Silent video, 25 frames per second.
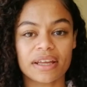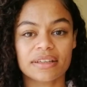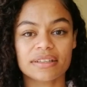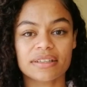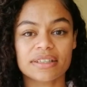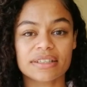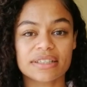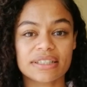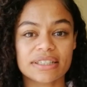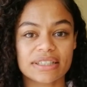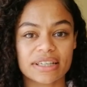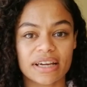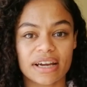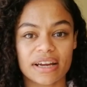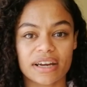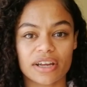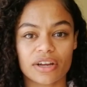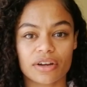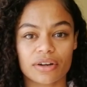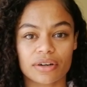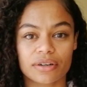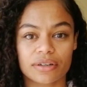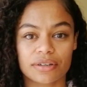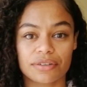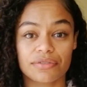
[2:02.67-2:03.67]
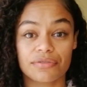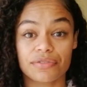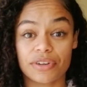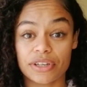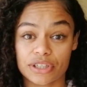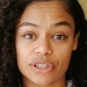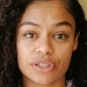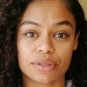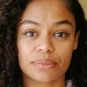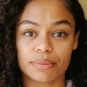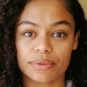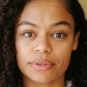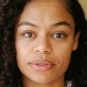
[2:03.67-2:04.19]
And then deciding on
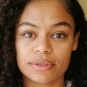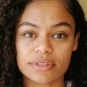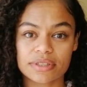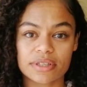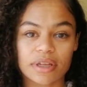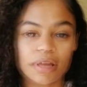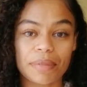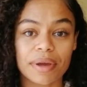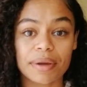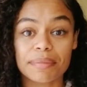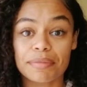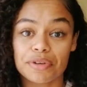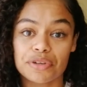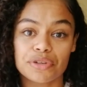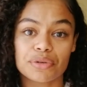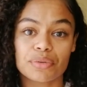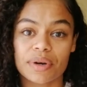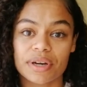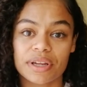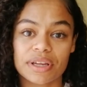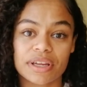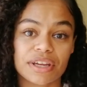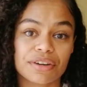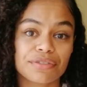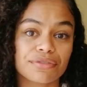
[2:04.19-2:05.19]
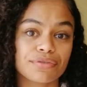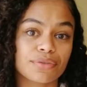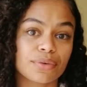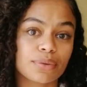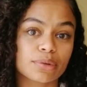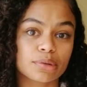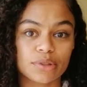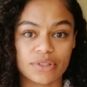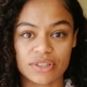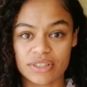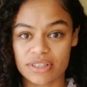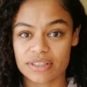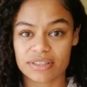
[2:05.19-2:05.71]
vegetables, maybe you'd want to get
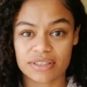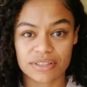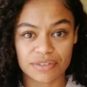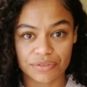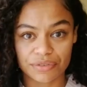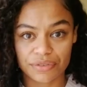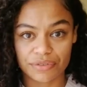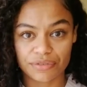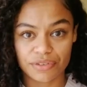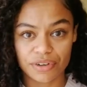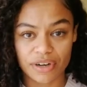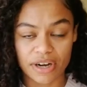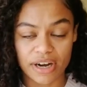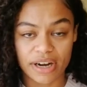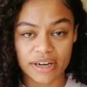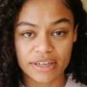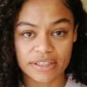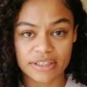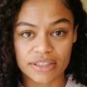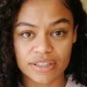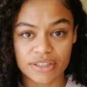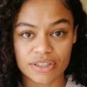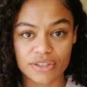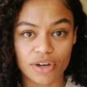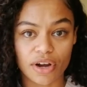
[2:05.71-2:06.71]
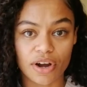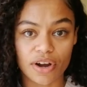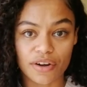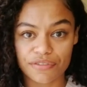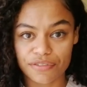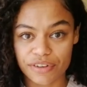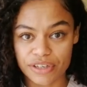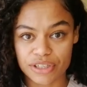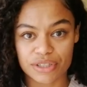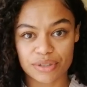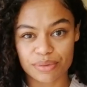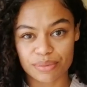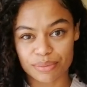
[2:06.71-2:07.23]
4 to 6 different varieties
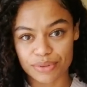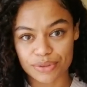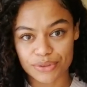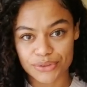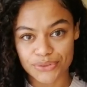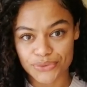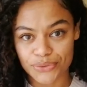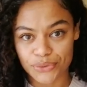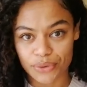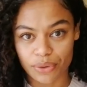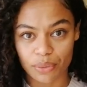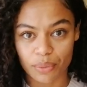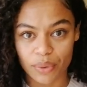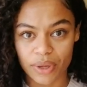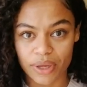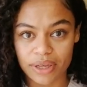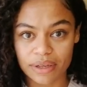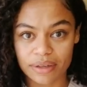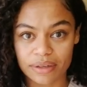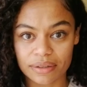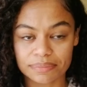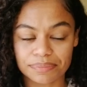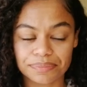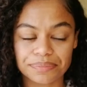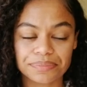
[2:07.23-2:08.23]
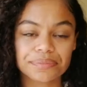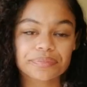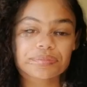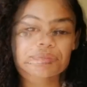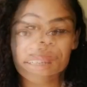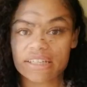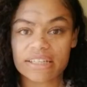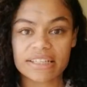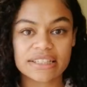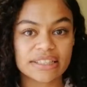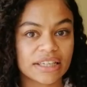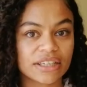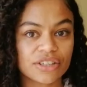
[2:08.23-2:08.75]
of vegetables for the week. And
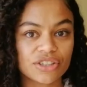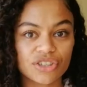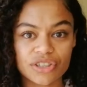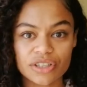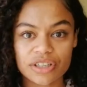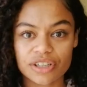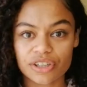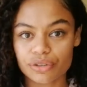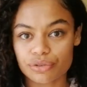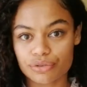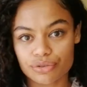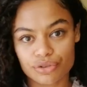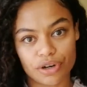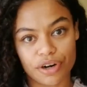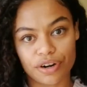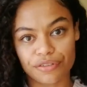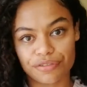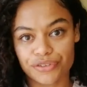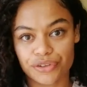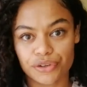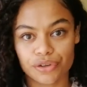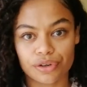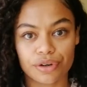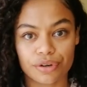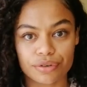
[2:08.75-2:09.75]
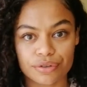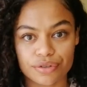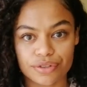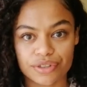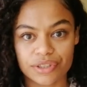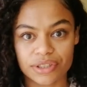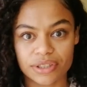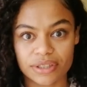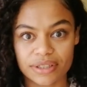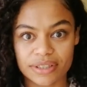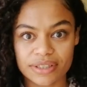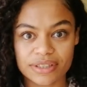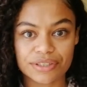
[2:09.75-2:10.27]
then essentially you draft your
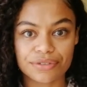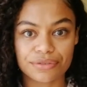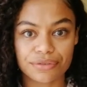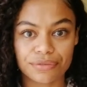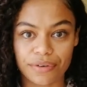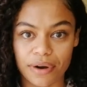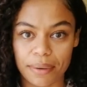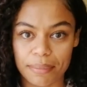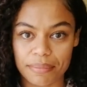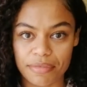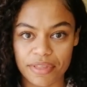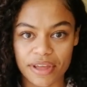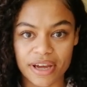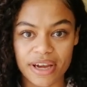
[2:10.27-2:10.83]
grocery list from